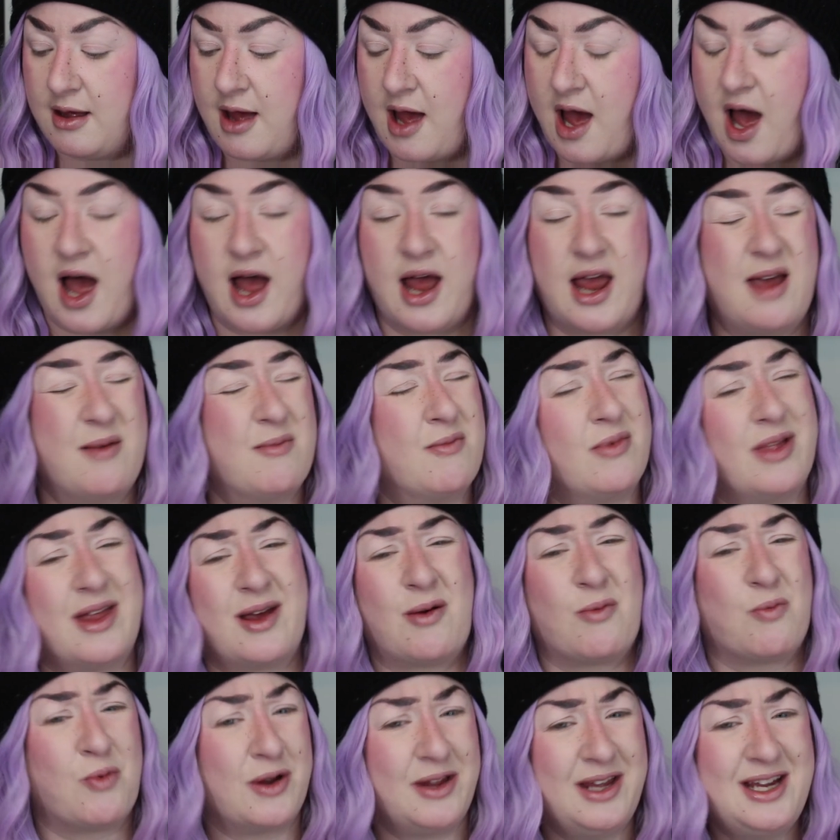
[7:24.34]
I'm like
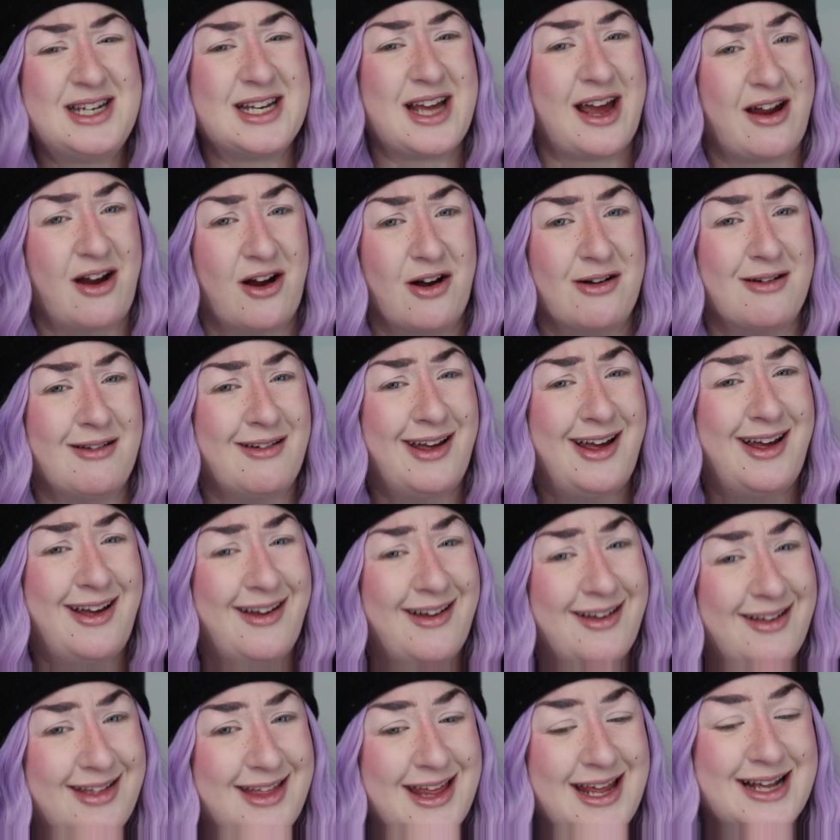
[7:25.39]
really tired
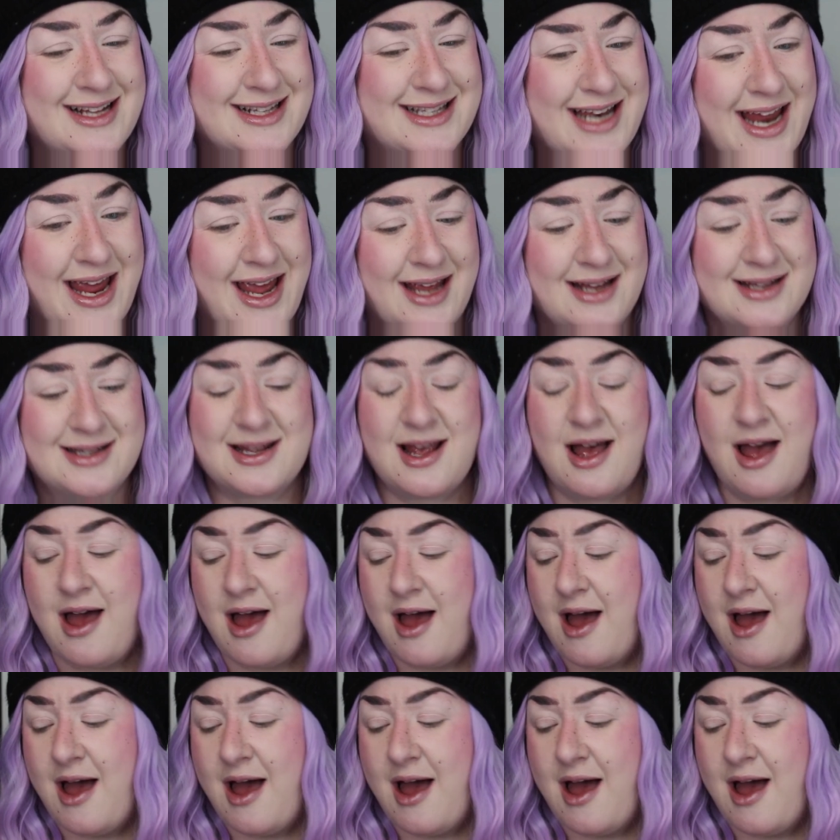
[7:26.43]
these days.